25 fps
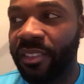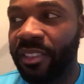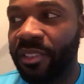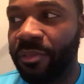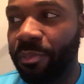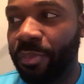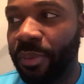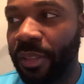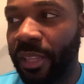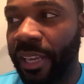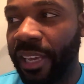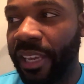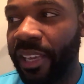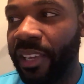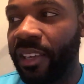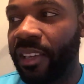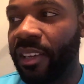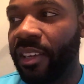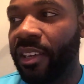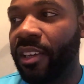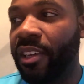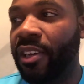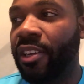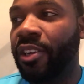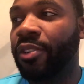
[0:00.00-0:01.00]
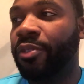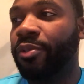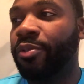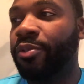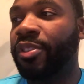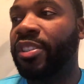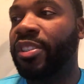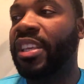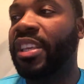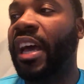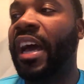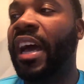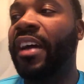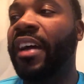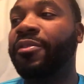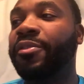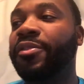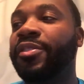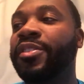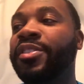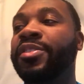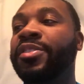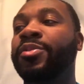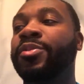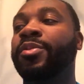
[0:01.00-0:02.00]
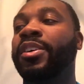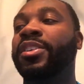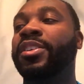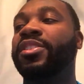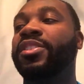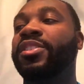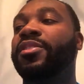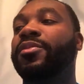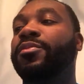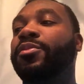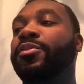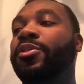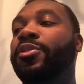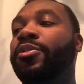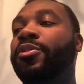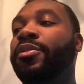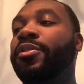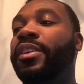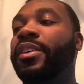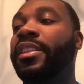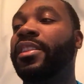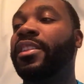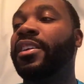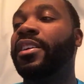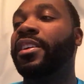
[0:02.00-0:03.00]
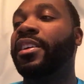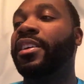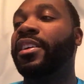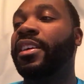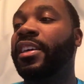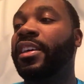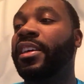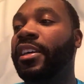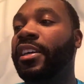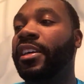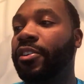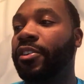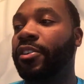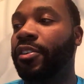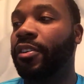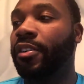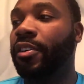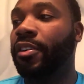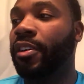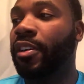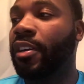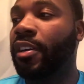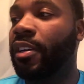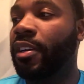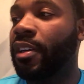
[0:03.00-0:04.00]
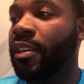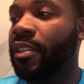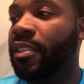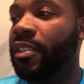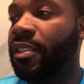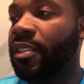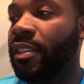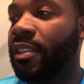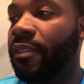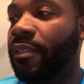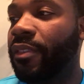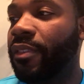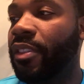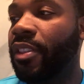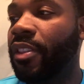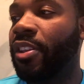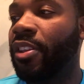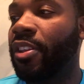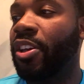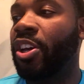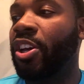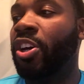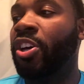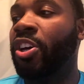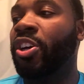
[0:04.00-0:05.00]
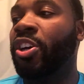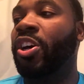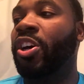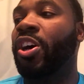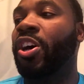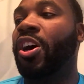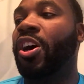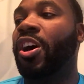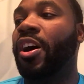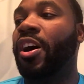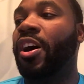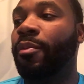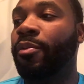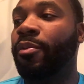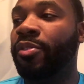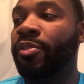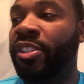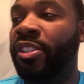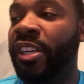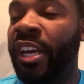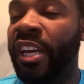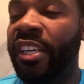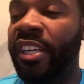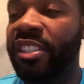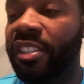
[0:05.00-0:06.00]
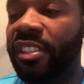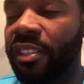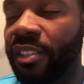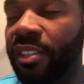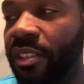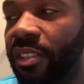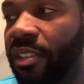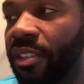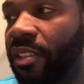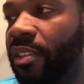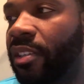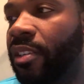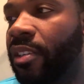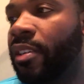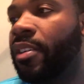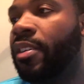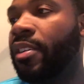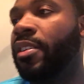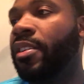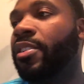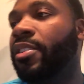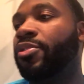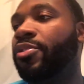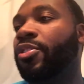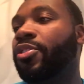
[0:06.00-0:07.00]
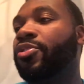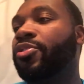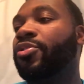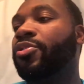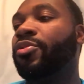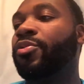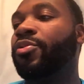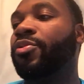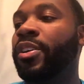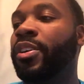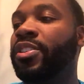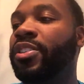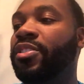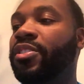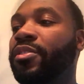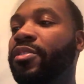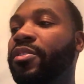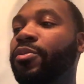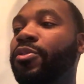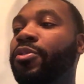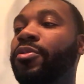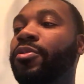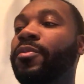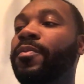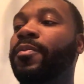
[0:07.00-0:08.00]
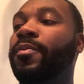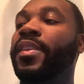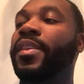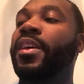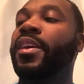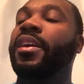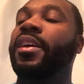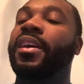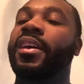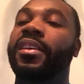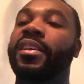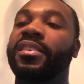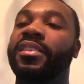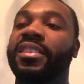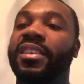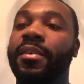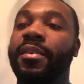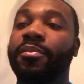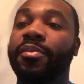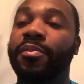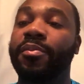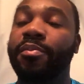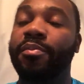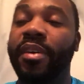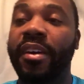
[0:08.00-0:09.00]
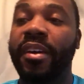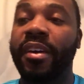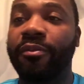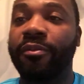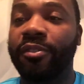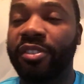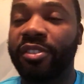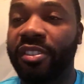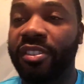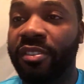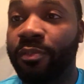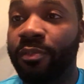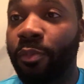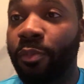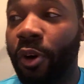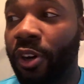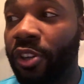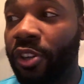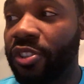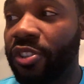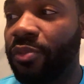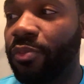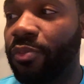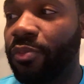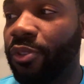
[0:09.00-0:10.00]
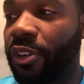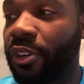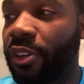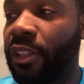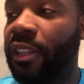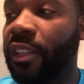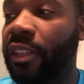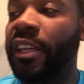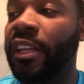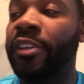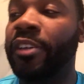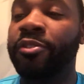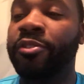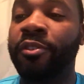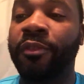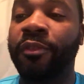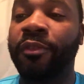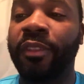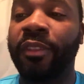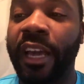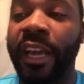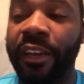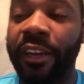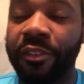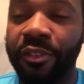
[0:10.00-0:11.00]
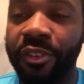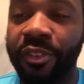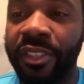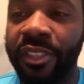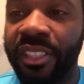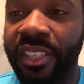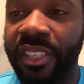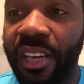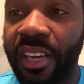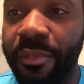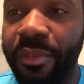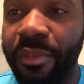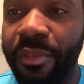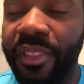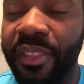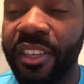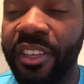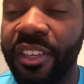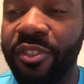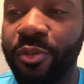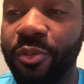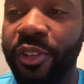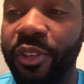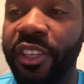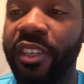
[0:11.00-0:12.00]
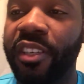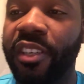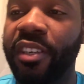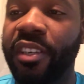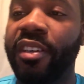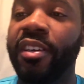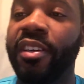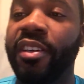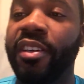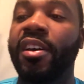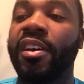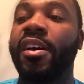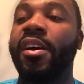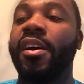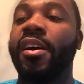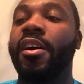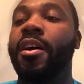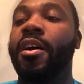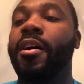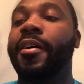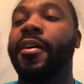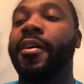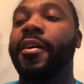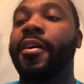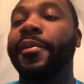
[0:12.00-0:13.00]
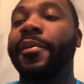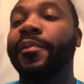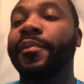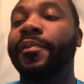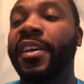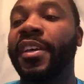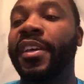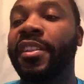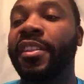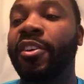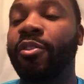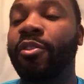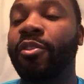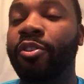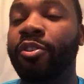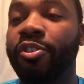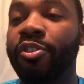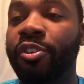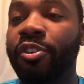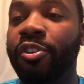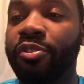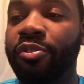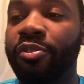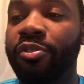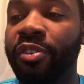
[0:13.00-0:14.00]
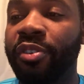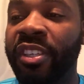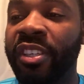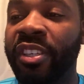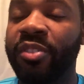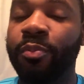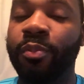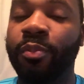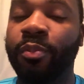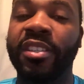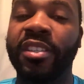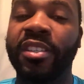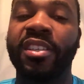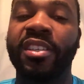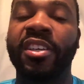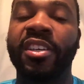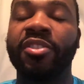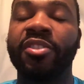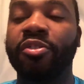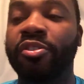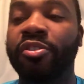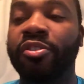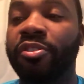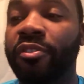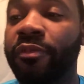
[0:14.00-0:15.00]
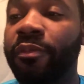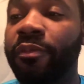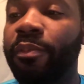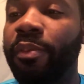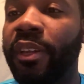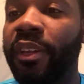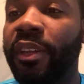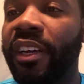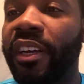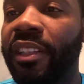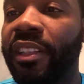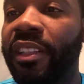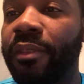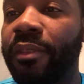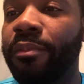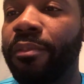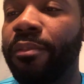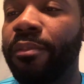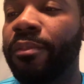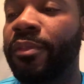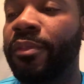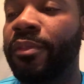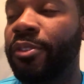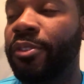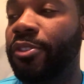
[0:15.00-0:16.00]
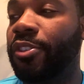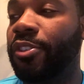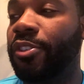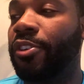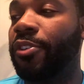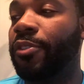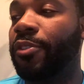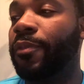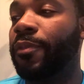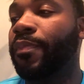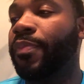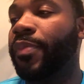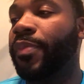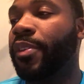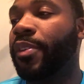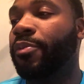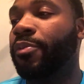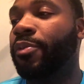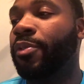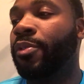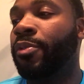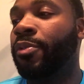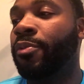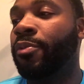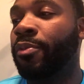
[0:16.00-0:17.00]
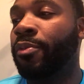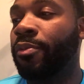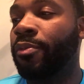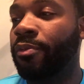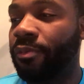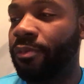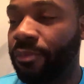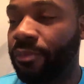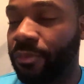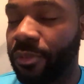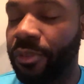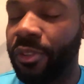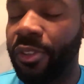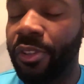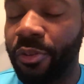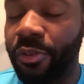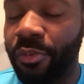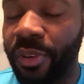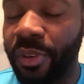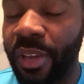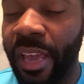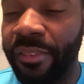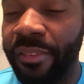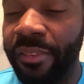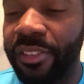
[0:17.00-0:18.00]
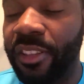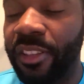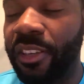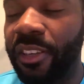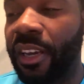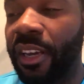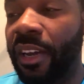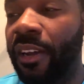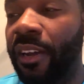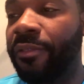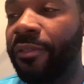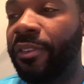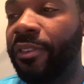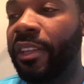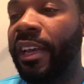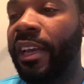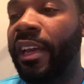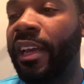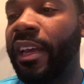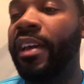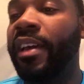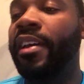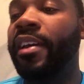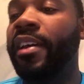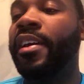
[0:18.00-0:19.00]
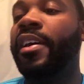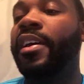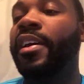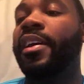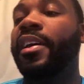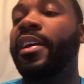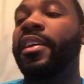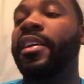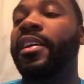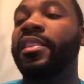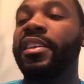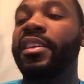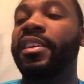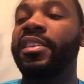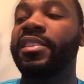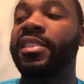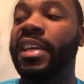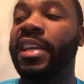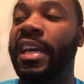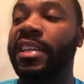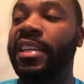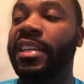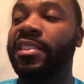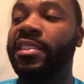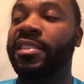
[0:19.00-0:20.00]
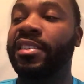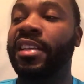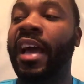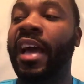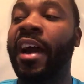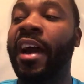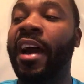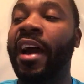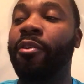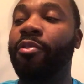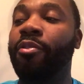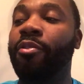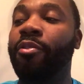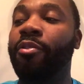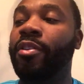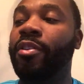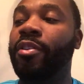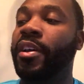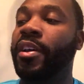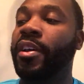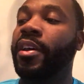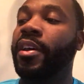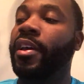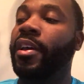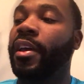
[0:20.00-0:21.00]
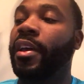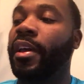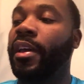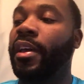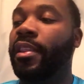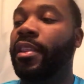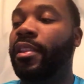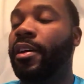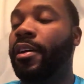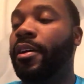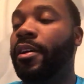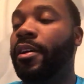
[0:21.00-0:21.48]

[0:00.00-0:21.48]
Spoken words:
to play. Chris Ivory is questionable, and the kicker Steven Ochashka is also questionable. And Tampa Bay versus Baltimore, it looked like Joe Flacco is coming this week. And the coach also expressed interest of playing them. So, we had to look out for that. And D-Jack is out. And